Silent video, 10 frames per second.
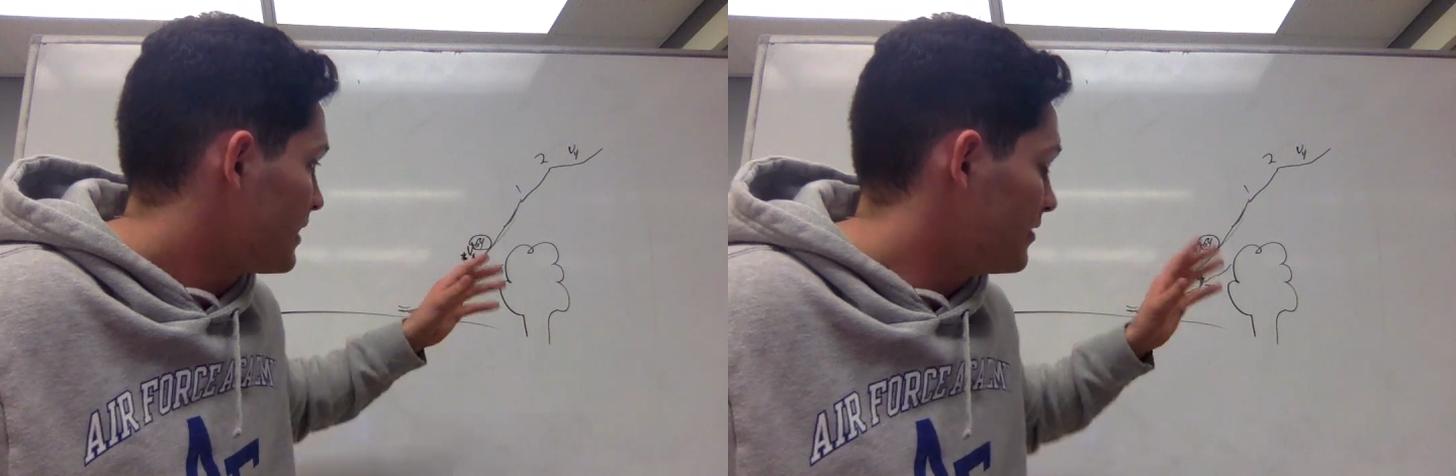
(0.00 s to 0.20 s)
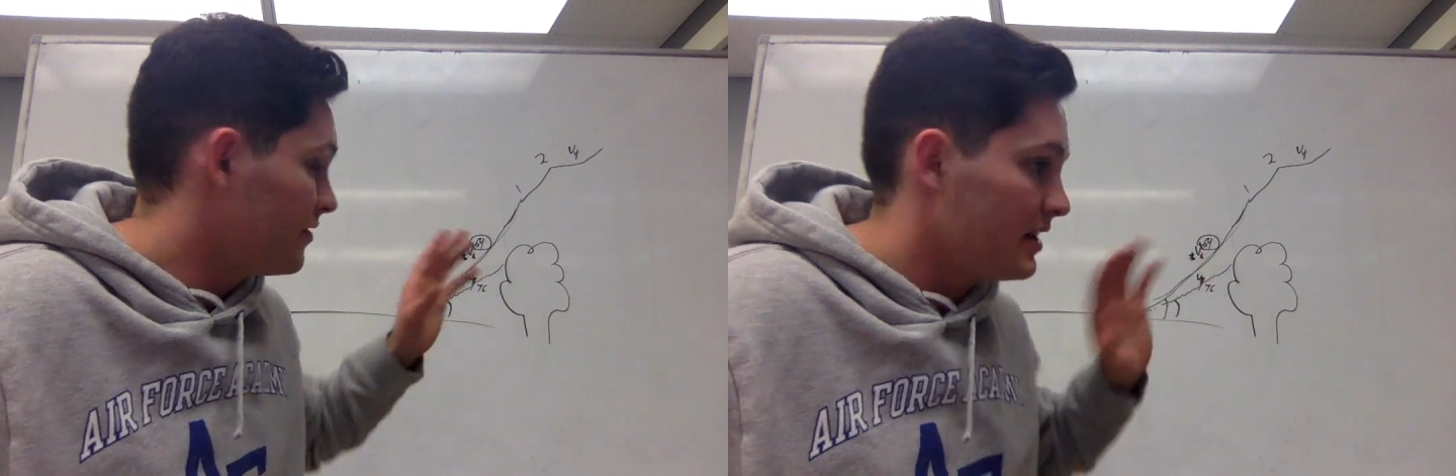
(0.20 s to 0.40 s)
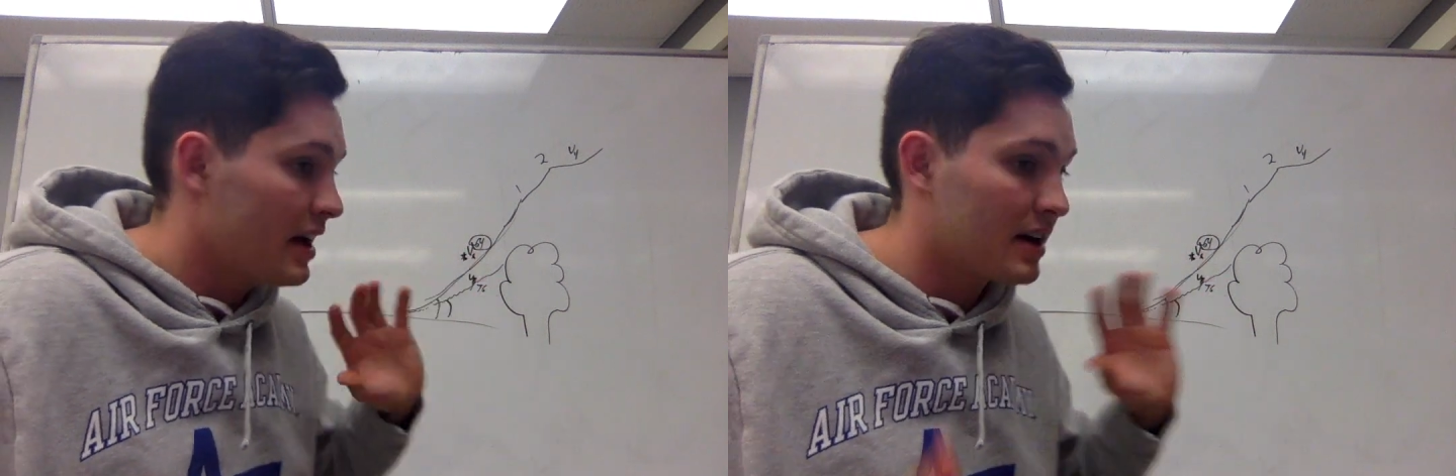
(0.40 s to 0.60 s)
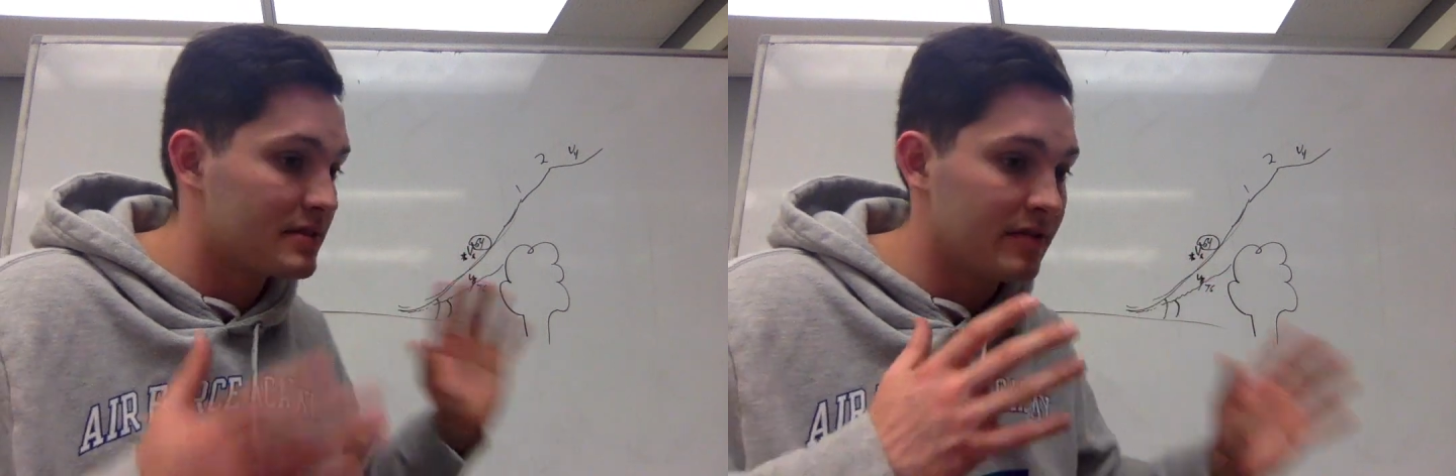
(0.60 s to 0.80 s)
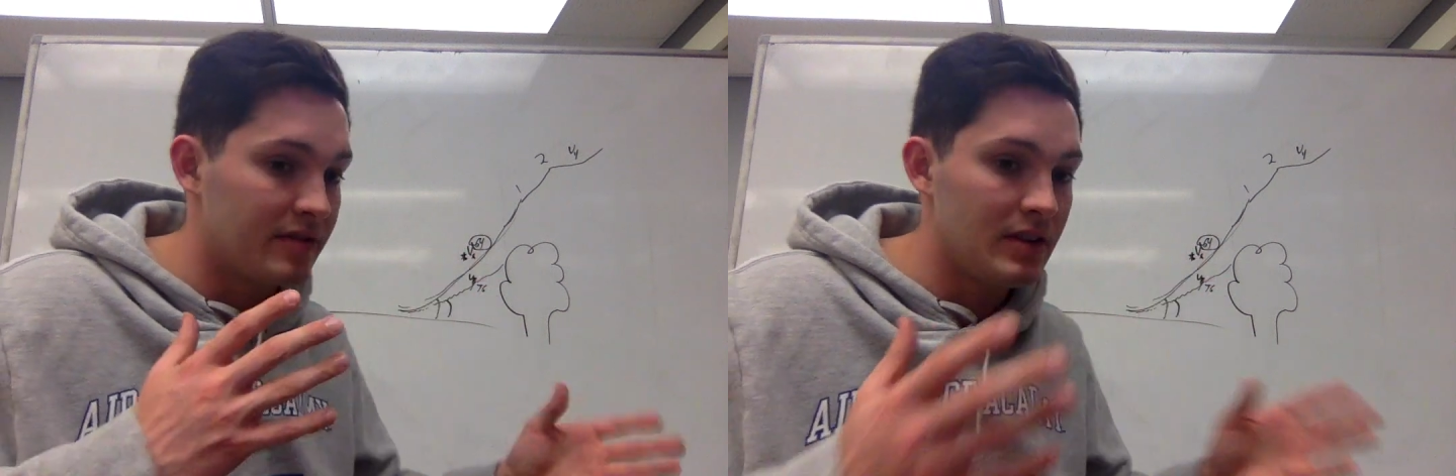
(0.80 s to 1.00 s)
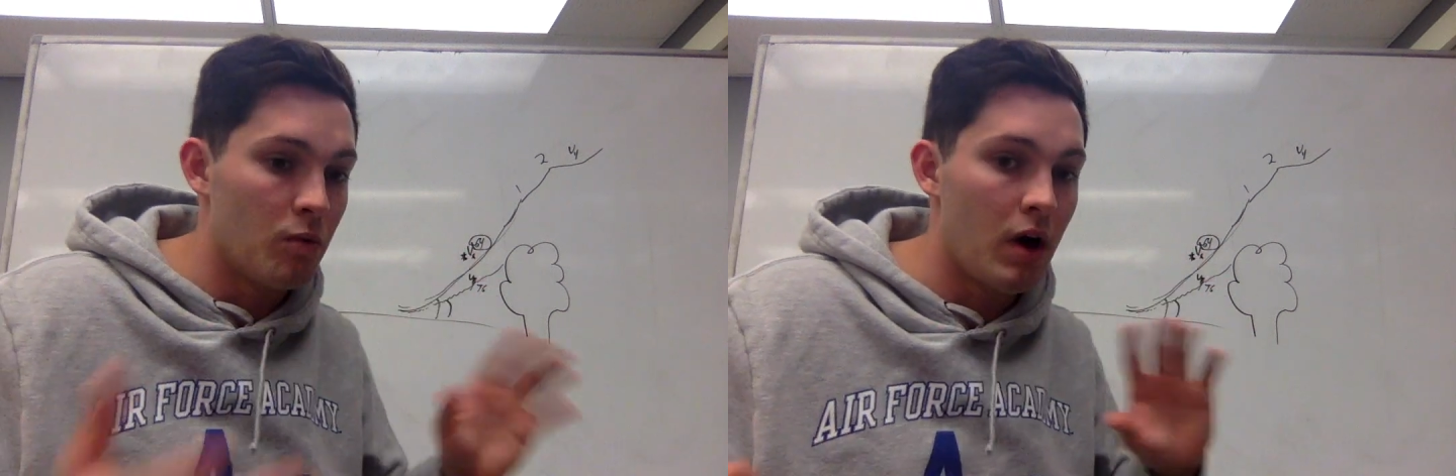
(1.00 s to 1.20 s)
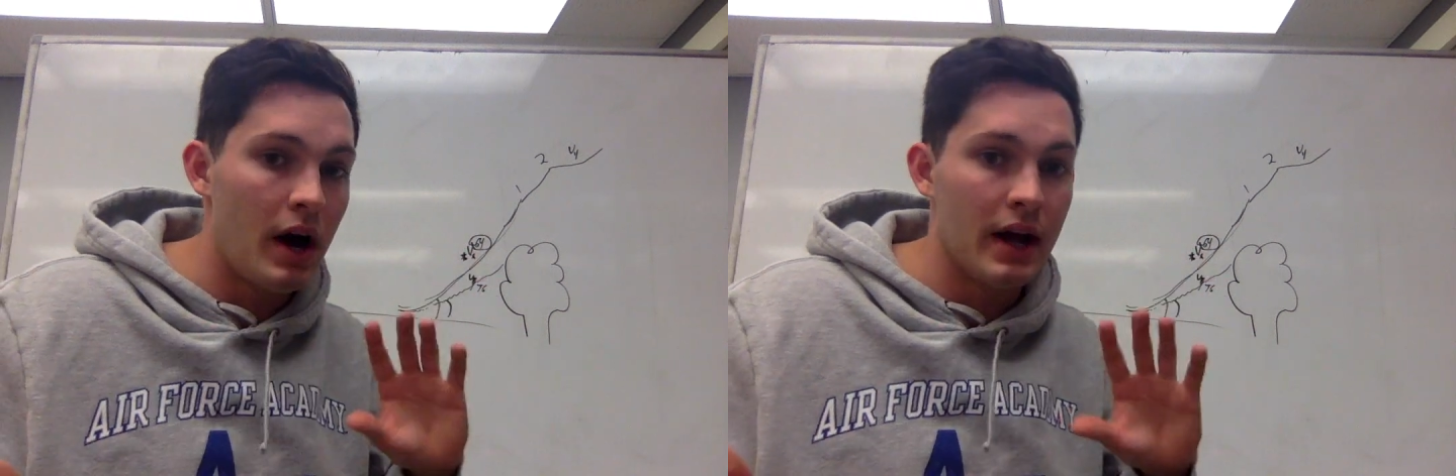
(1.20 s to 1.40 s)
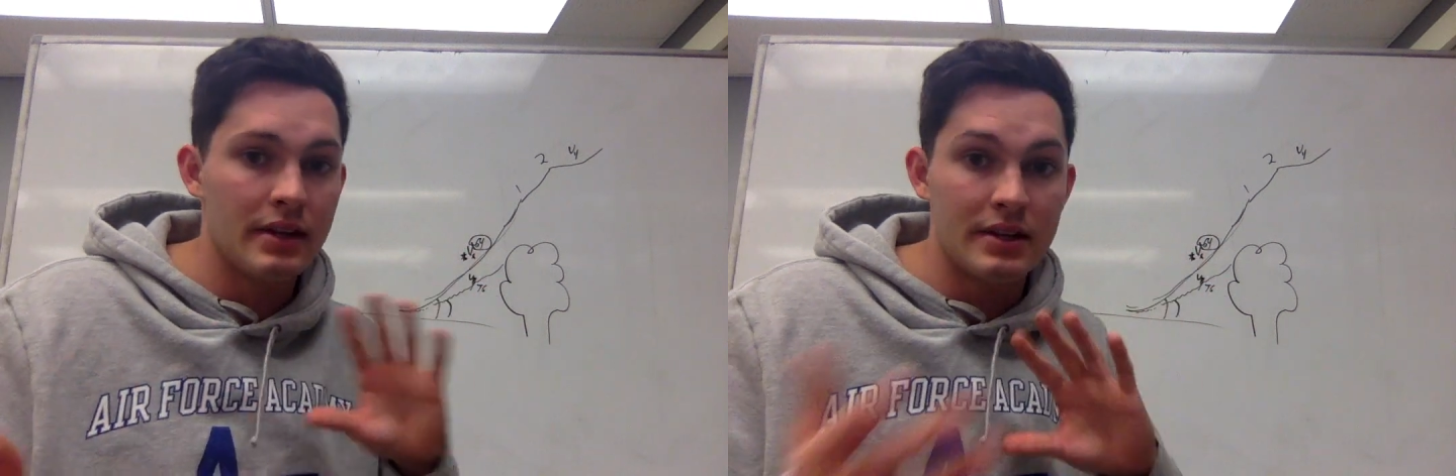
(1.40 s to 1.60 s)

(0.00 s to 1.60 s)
VX and VY and the